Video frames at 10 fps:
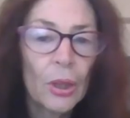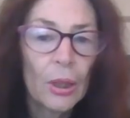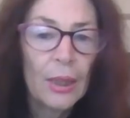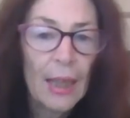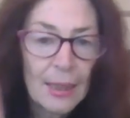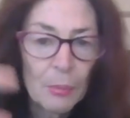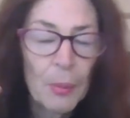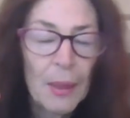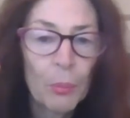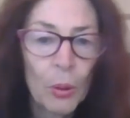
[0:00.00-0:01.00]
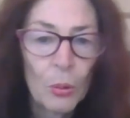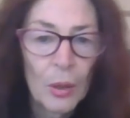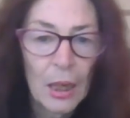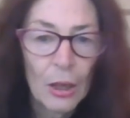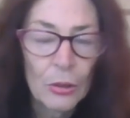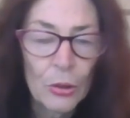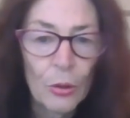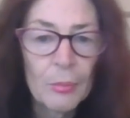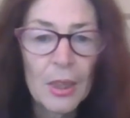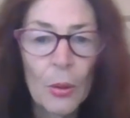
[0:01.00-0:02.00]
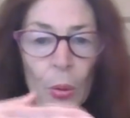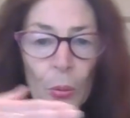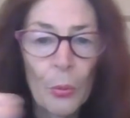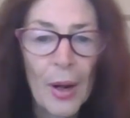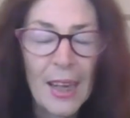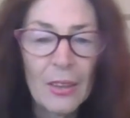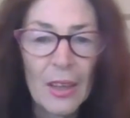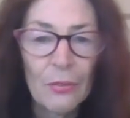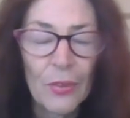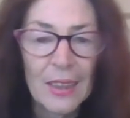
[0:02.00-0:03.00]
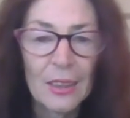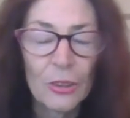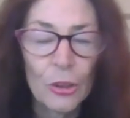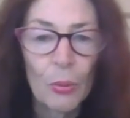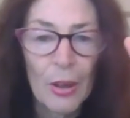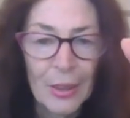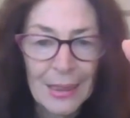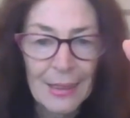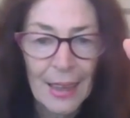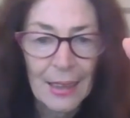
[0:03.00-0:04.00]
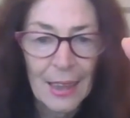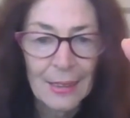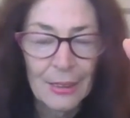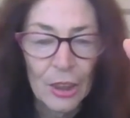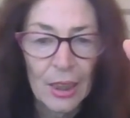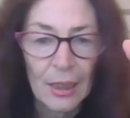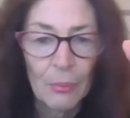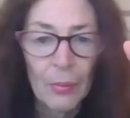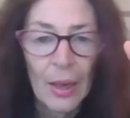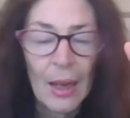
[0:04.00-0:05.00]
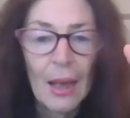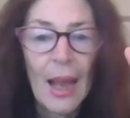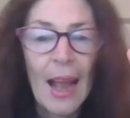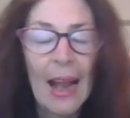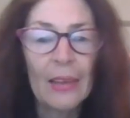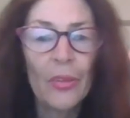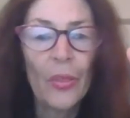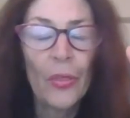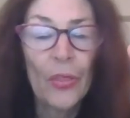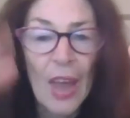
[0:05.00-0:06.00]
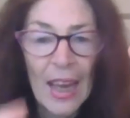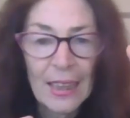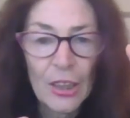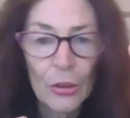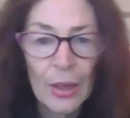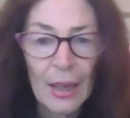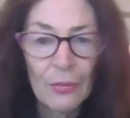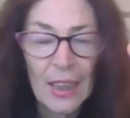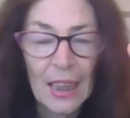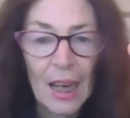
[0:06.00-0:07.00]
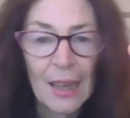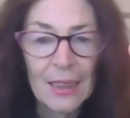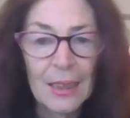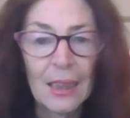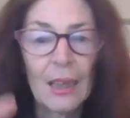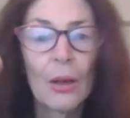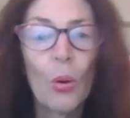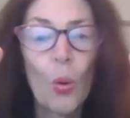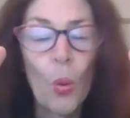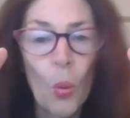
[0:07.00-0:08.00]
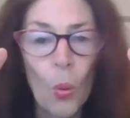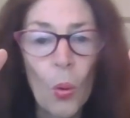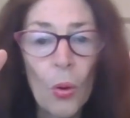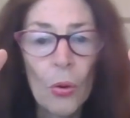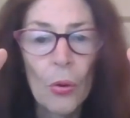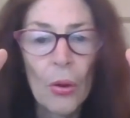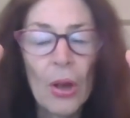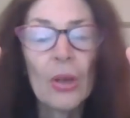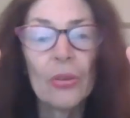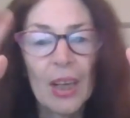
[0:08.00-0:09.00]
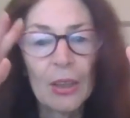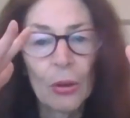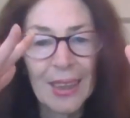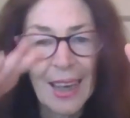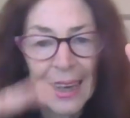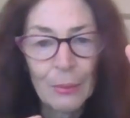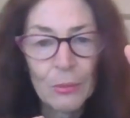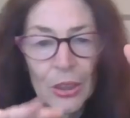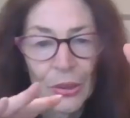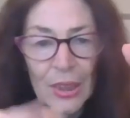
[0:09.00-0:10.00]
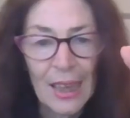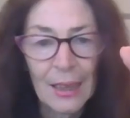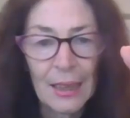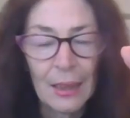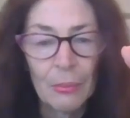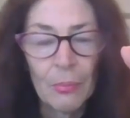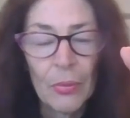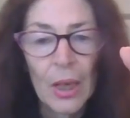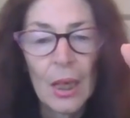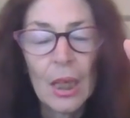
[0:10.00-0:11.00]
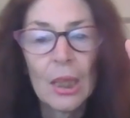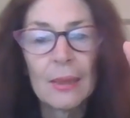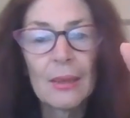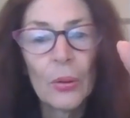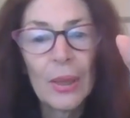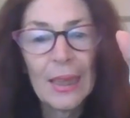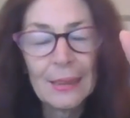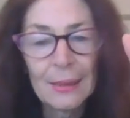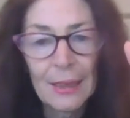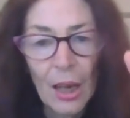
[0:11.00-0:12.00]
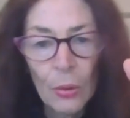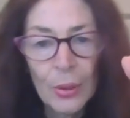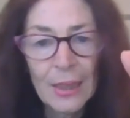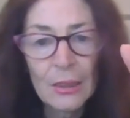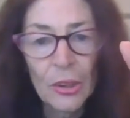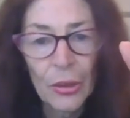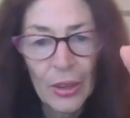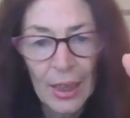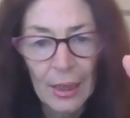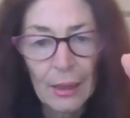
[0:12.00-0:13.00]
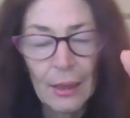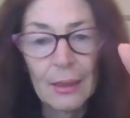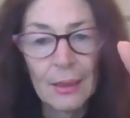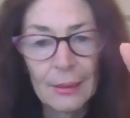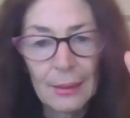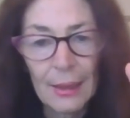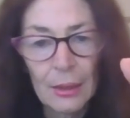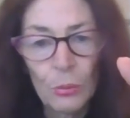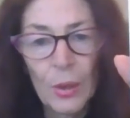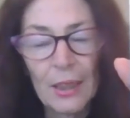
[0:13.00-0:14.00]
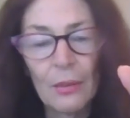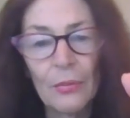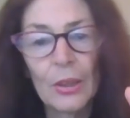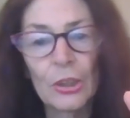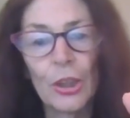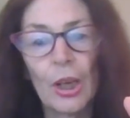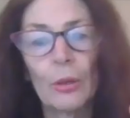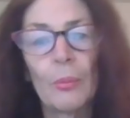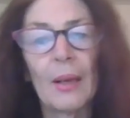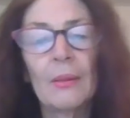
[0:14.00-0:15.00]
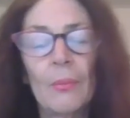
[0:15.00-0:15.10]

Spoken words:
yes, people who are close to him, so already they're vetted to only say yes to him, and they don't have any idea or they're not game to tell him. So he's going to think in the second week of October